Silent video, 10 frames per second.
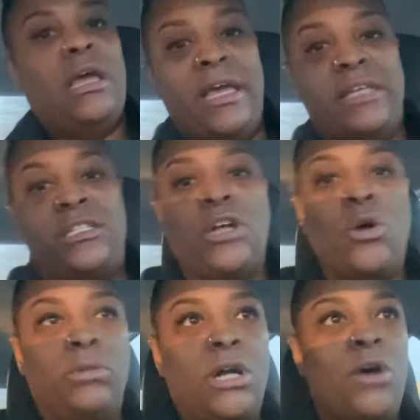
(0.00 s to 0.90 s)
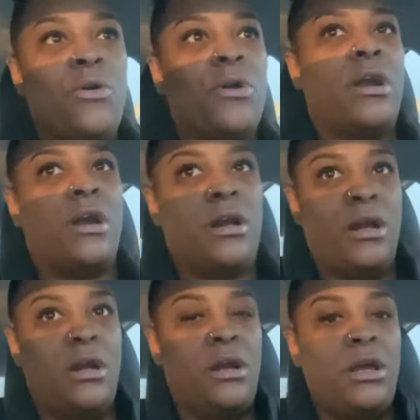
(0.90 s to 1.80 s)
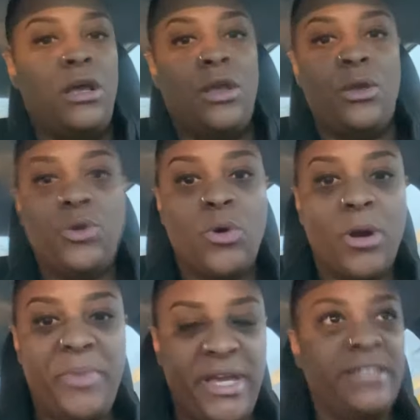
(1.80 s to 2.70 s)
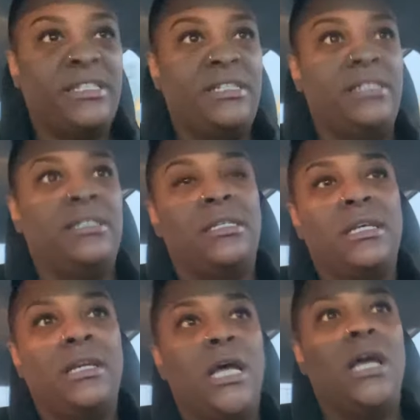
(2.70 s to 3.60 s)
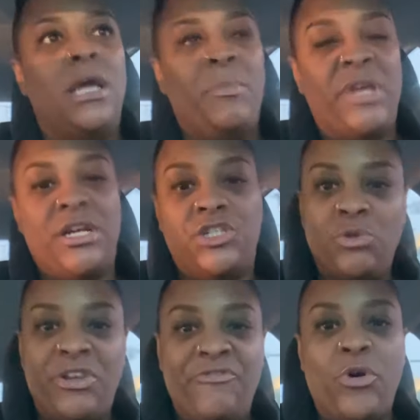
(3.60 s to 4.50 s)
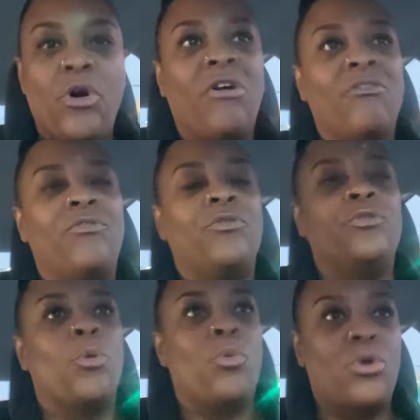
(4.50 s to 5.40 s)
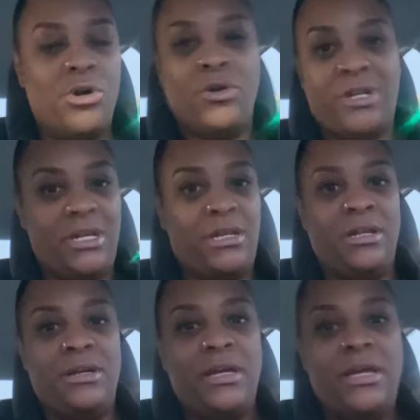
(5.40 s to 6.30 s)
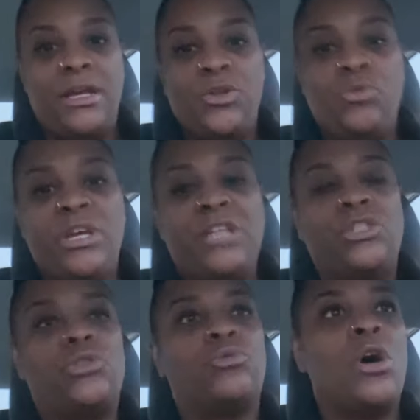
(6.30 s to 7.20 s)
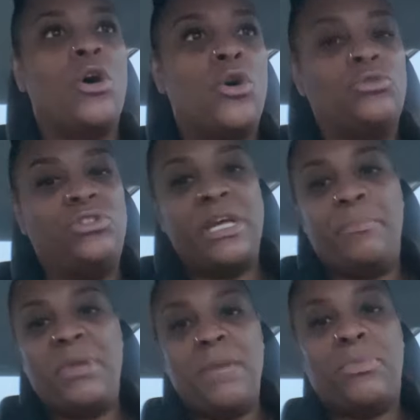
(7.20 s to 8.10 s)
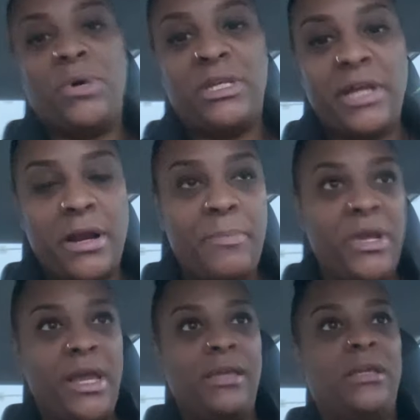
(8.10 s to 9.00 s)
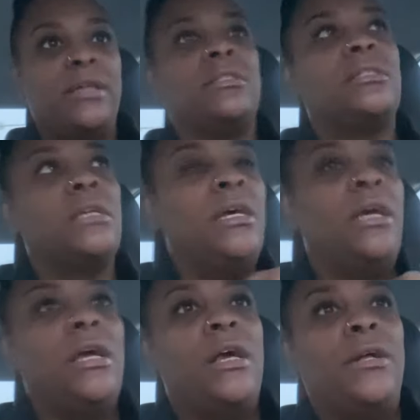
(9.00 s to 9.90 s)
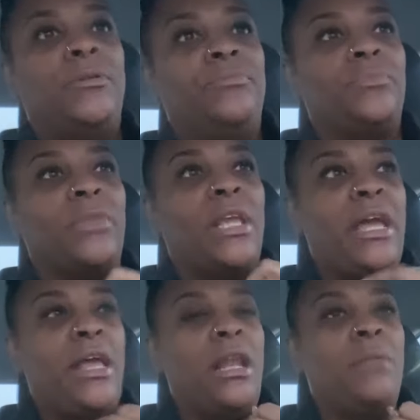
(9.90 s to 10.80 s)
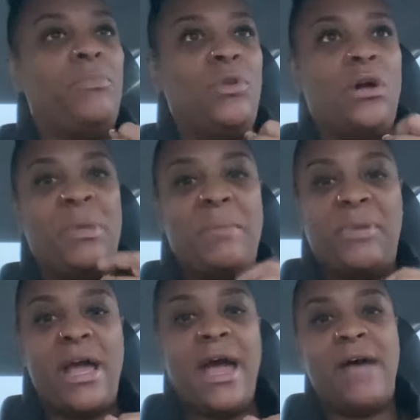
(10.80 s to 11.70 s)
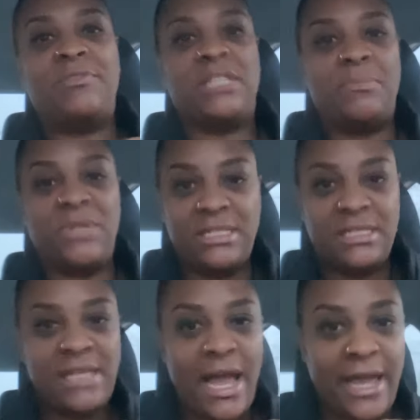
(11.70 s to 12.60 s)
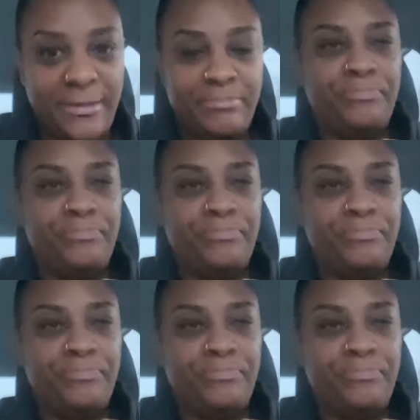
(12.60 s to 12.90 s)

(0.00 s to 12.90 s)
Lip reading: it's no longer your business because you involve the world in it. You get trolls, you get people with their opinions, and you know, people that have something to say.